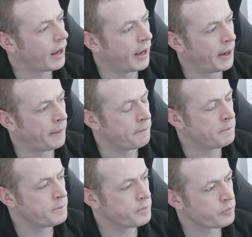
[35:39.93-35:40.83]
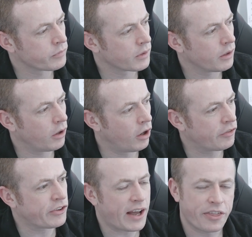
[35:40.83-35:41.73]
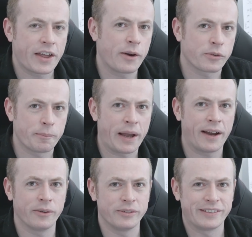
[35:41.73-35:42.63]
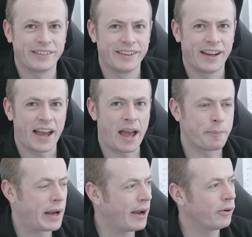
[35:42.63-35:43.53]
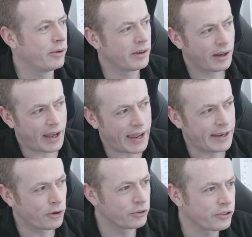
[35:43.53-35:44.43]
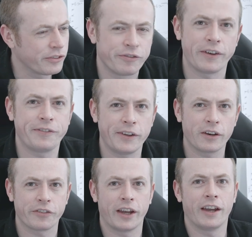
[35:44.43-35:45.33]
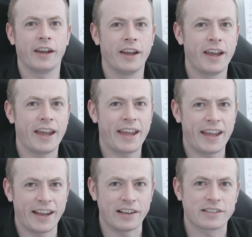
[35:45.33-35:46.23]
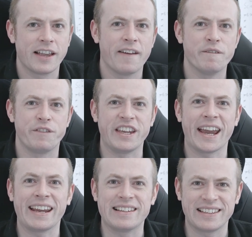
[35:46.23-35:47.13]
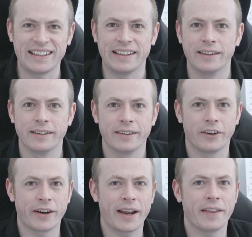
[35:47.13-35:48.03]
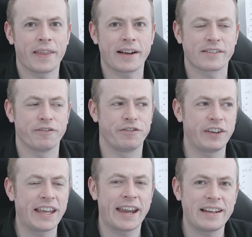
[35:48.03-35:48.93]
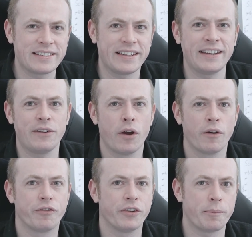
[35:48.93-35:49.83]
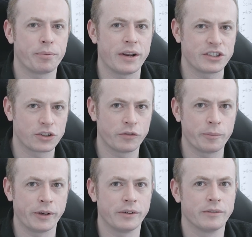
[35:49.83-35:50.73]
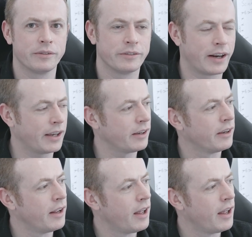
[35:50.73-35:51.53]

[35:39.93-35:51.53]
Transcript: Um, of that thousand pound, about eight hundred and fifty of it is V A T, all right? That's V A T for the British government, right?